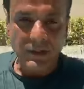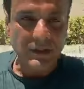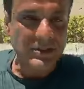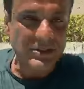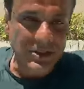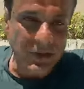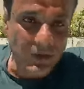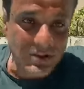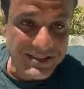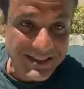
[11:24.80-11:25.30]

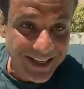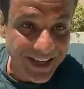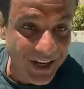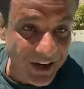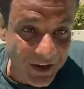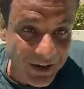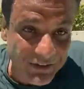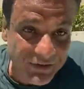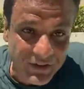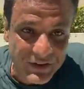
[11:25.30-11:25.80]
so
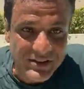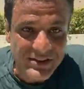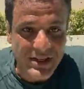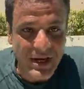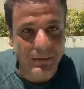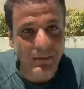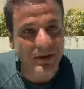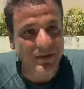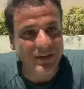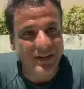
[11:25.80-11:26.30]
scary for
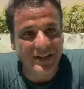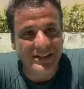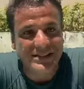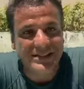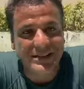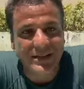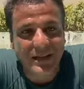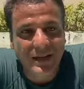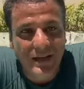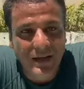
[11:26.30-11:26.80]
some of
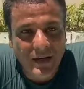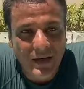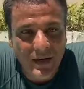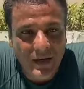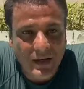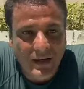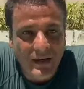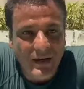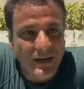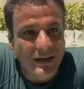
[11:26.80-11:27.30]
us.
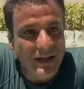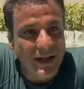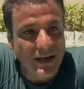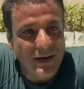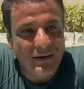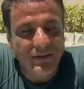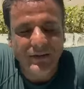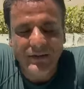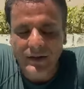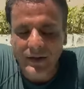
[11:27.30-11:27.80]
A lot
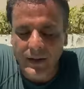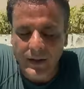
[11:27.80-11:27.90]
of